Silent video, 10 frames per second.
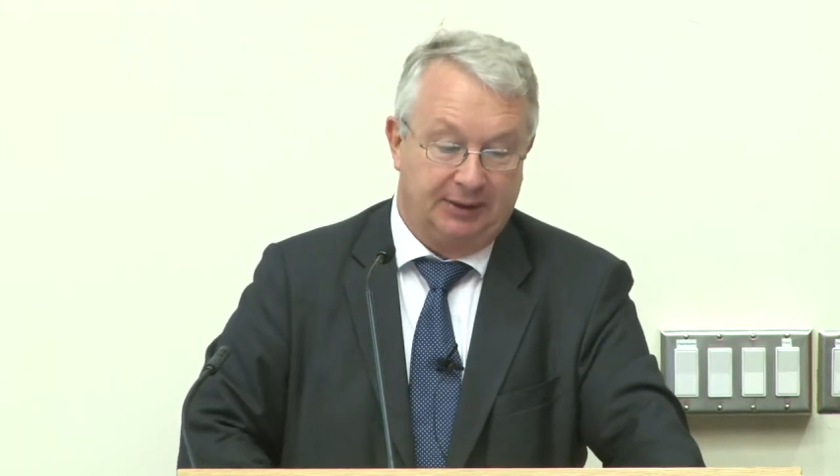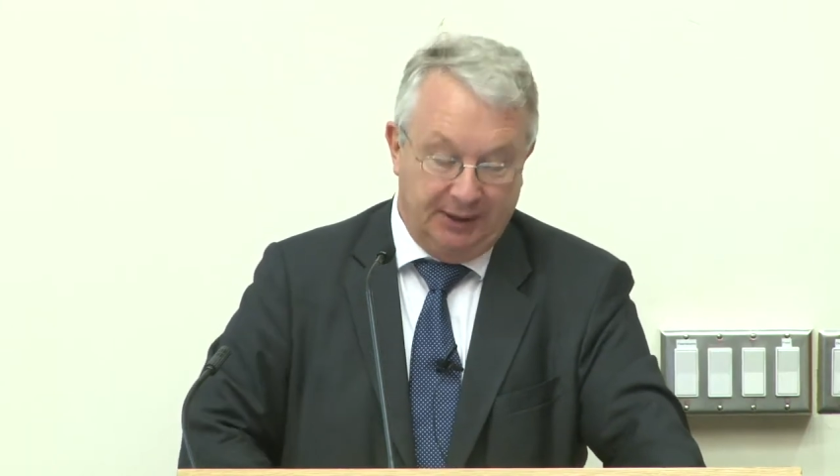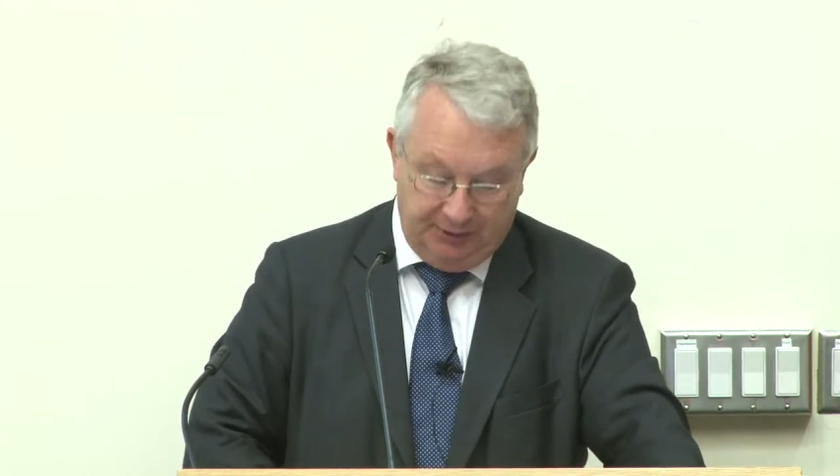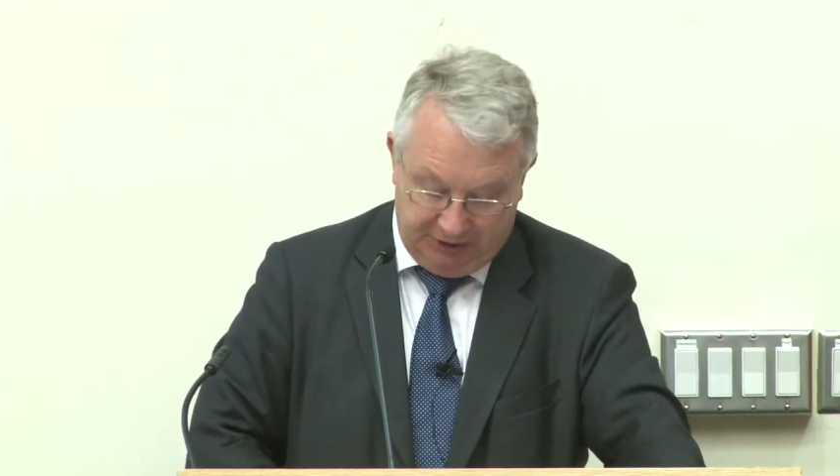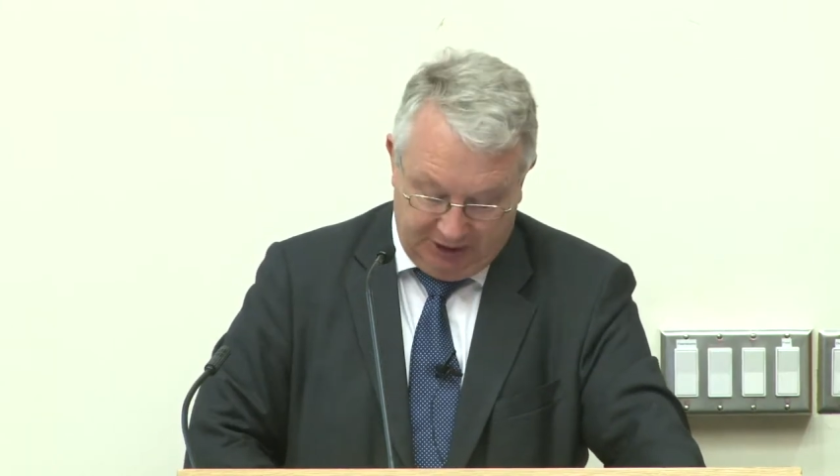And
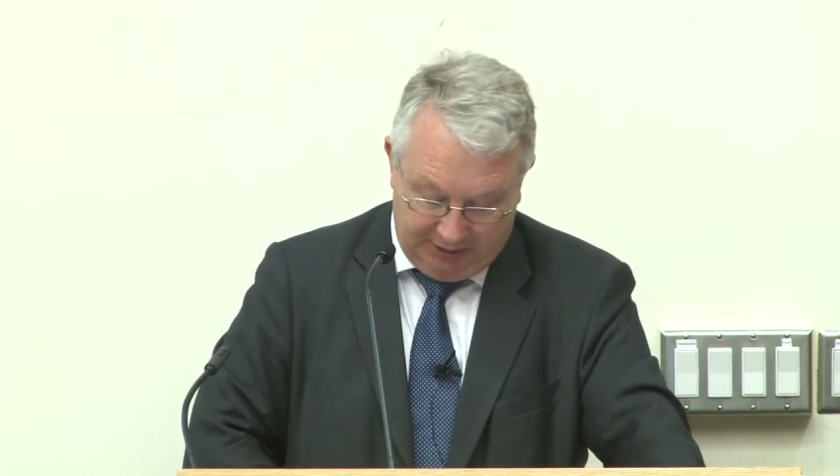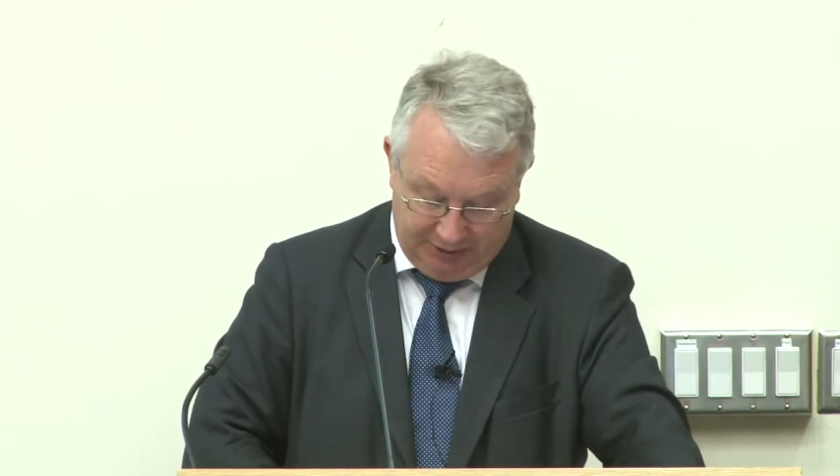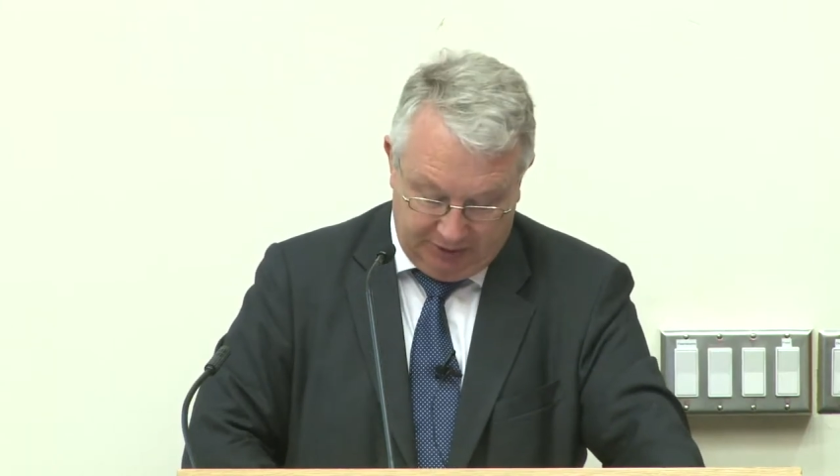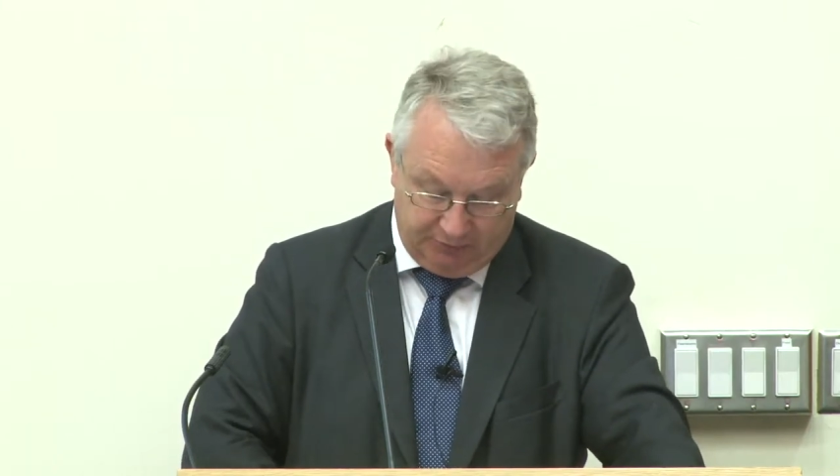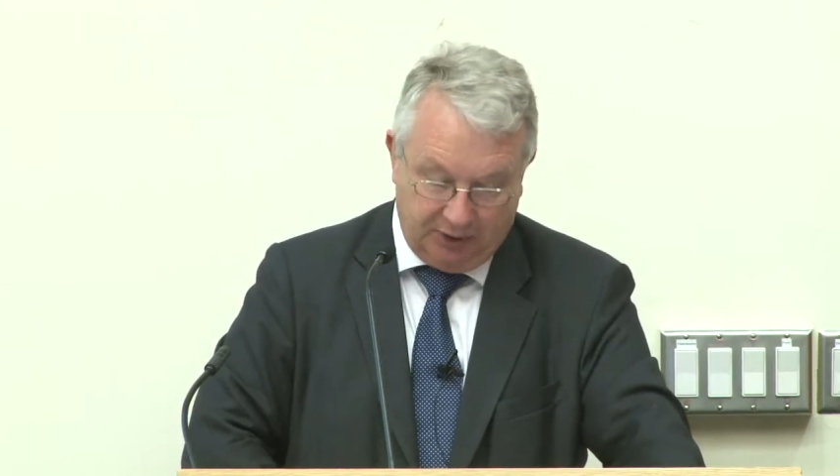then the
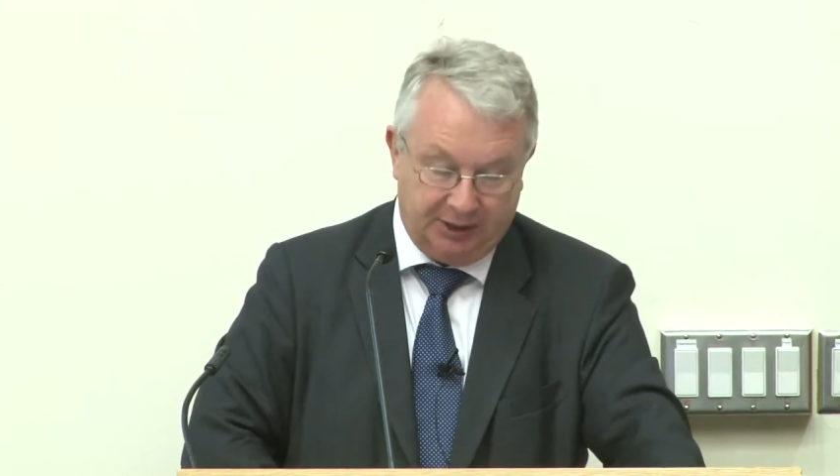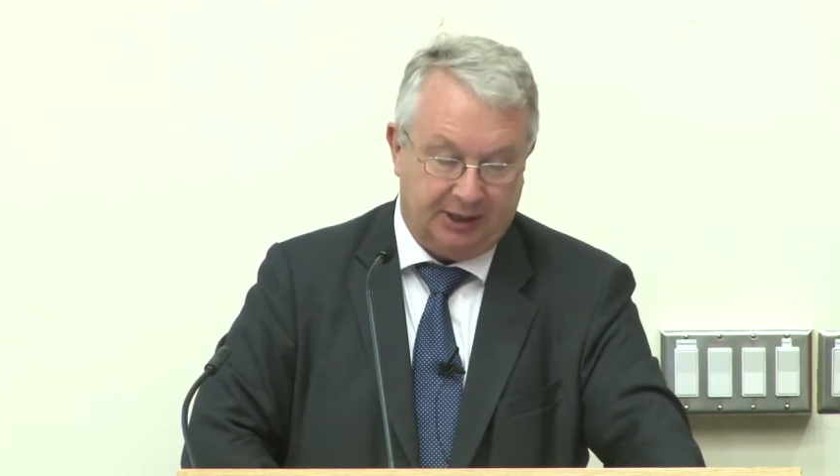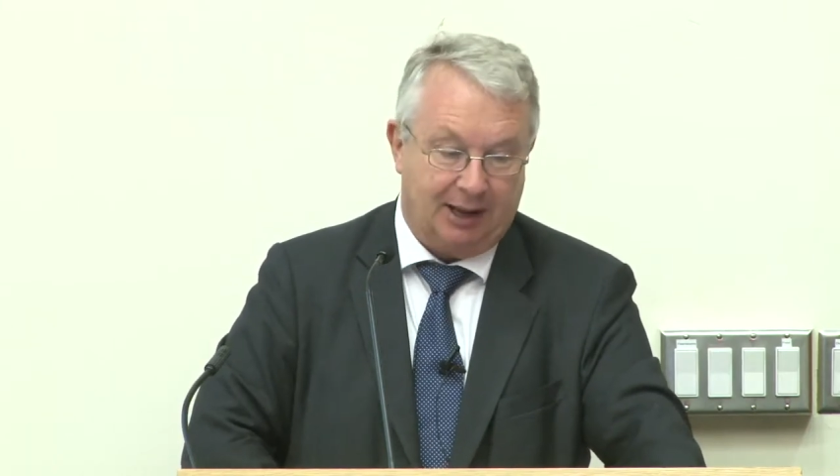challenge of trying to